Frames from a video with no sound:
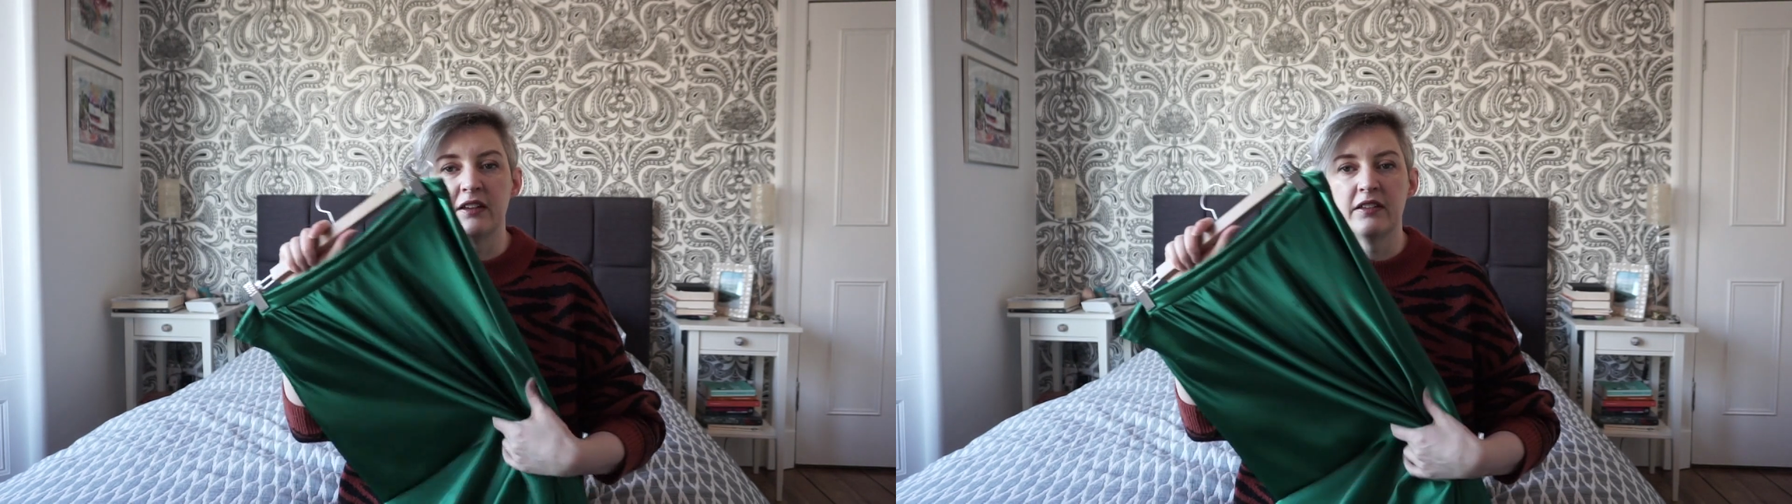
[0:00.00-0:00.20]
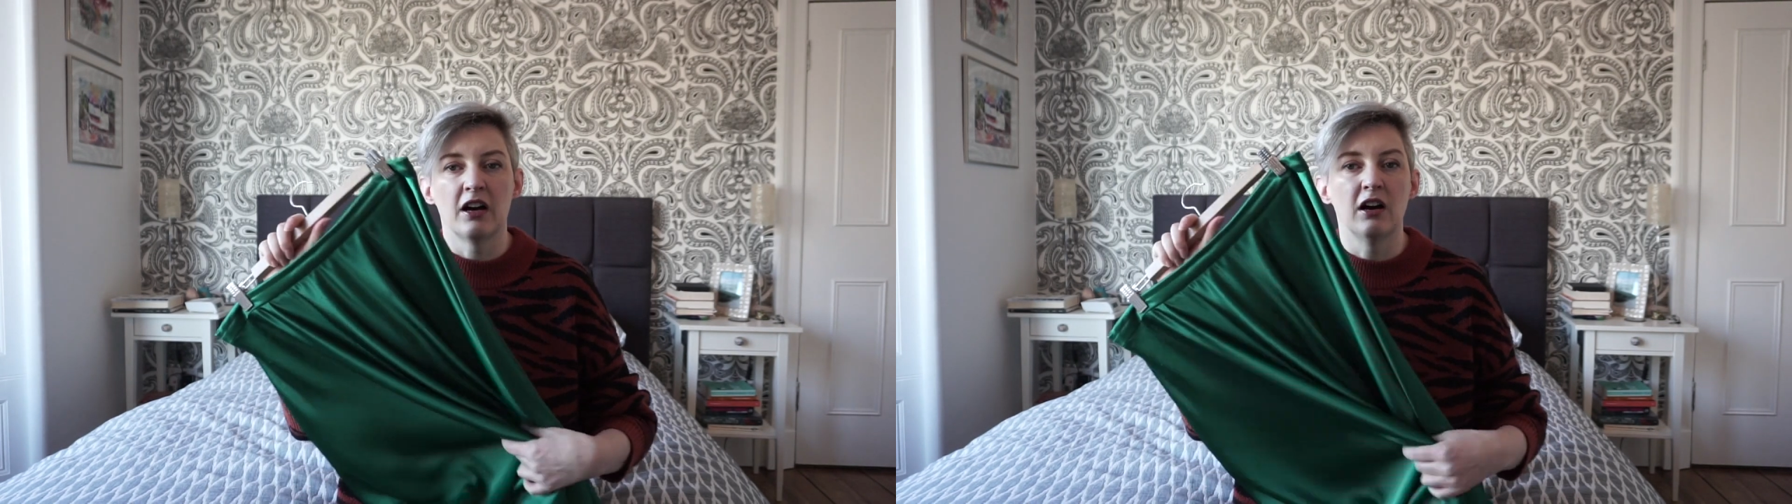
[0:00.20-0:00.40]

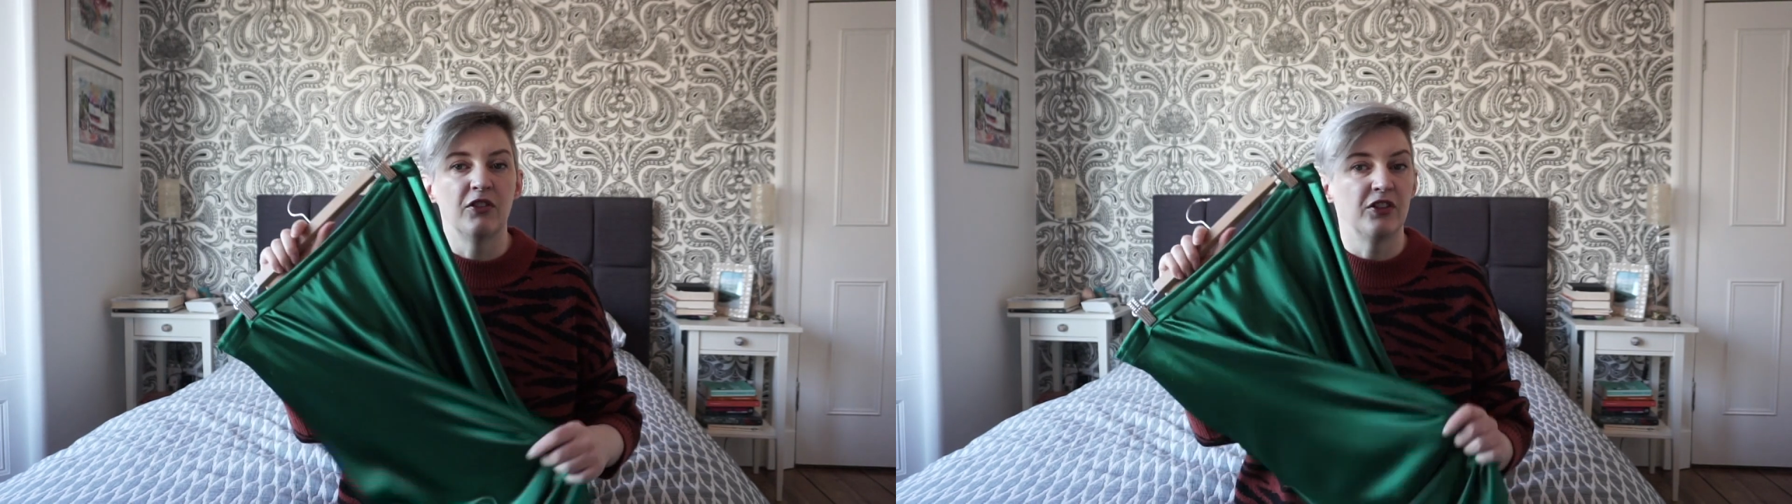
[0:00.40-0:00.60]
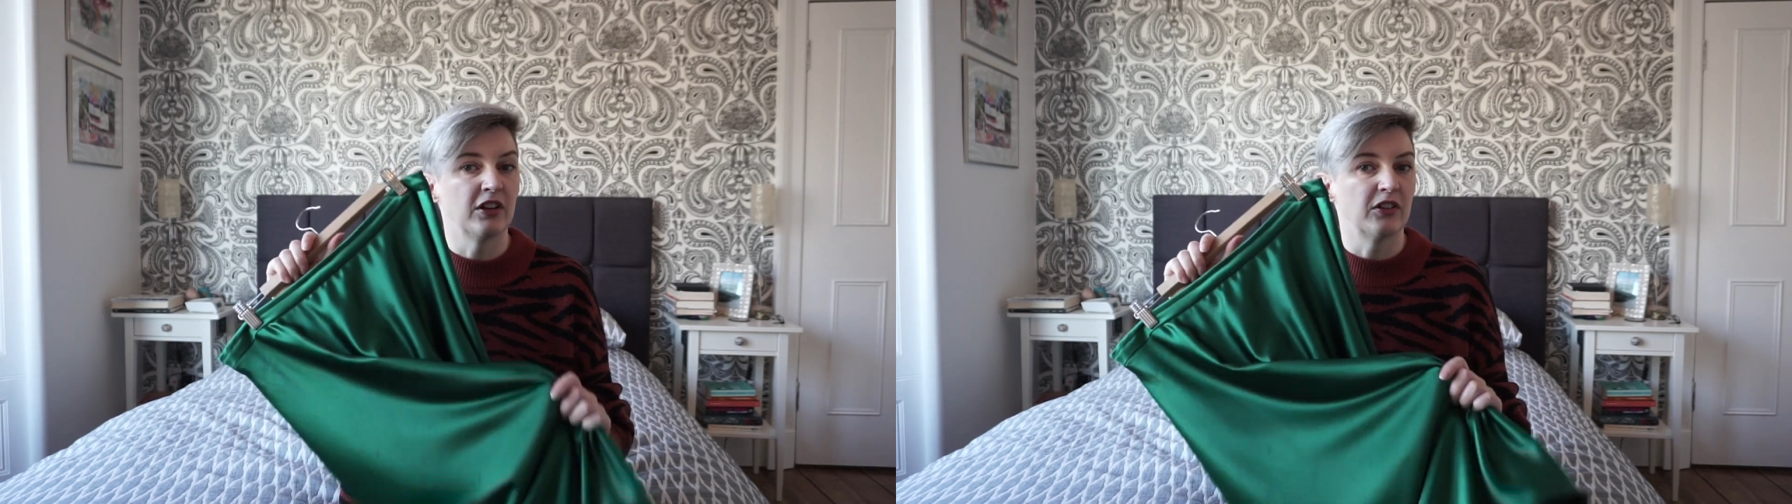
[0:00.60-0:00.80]
this
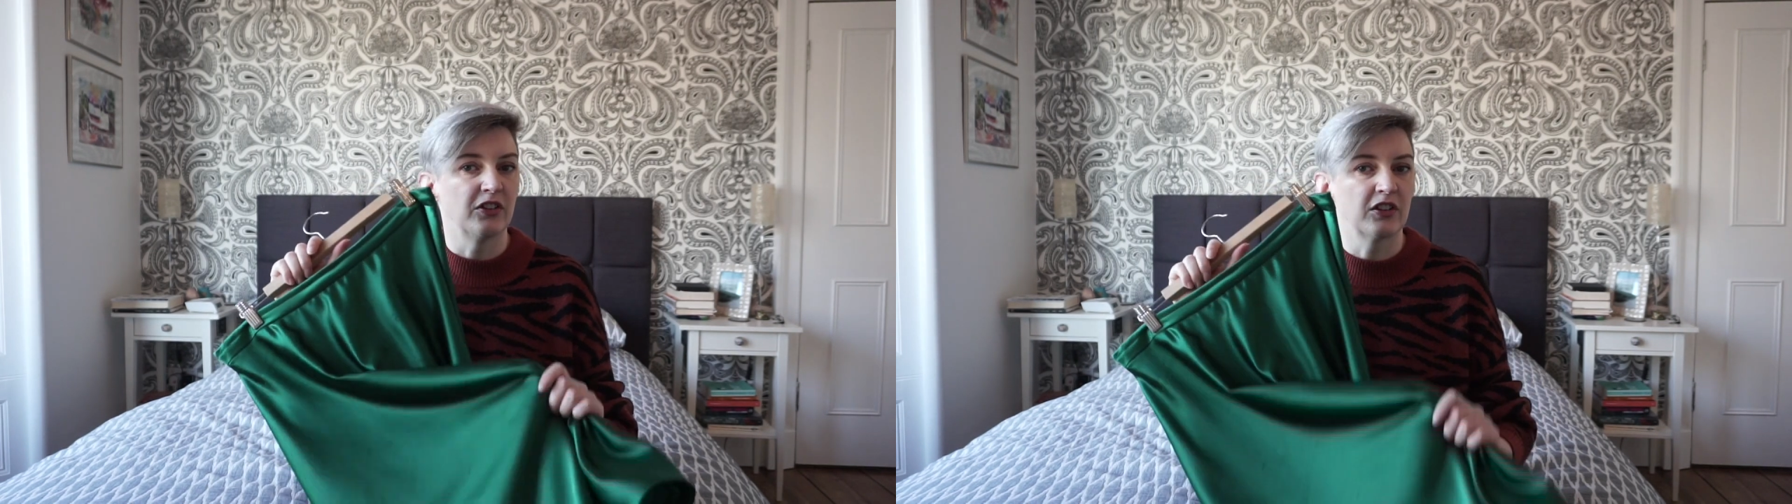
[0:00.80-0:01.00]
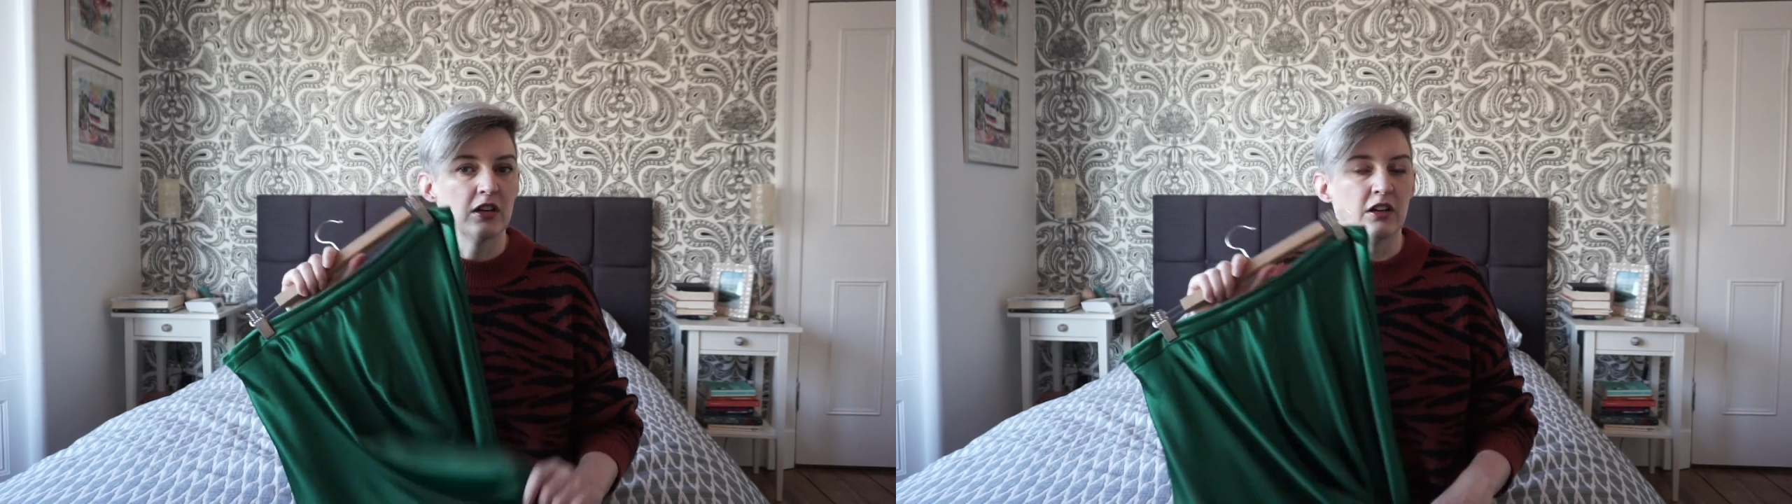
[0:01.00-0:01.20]
half circle
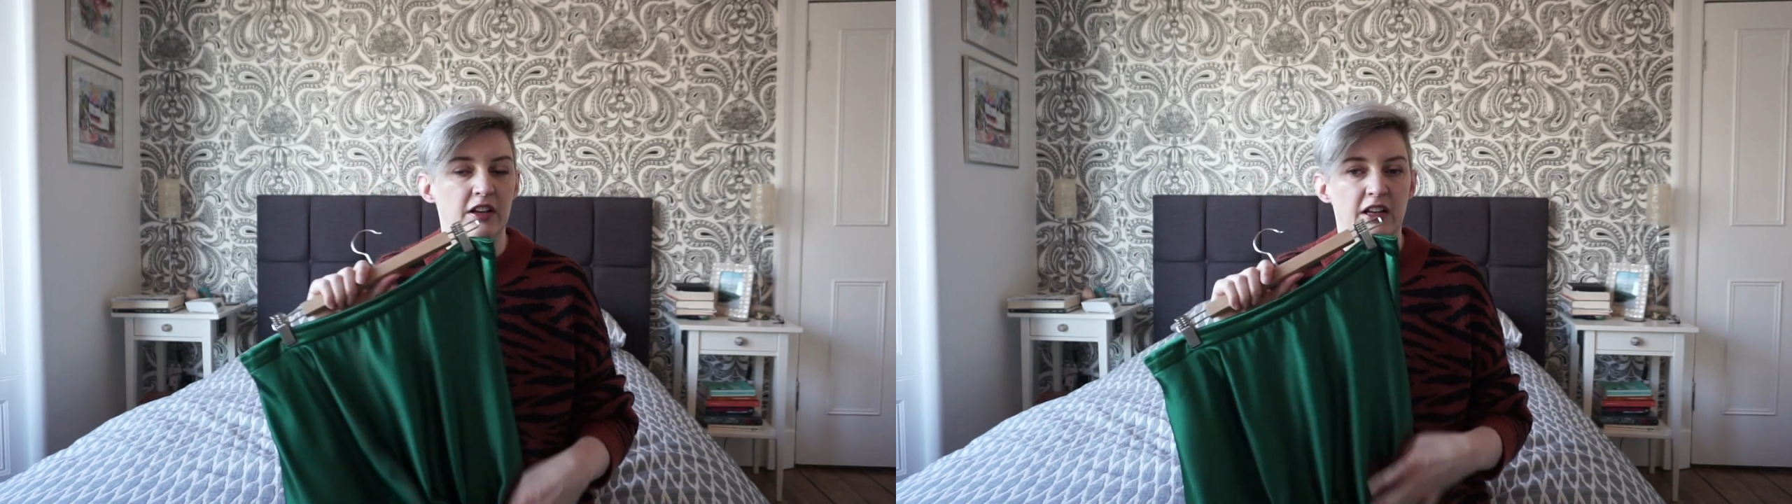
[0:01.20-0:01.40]
skirt,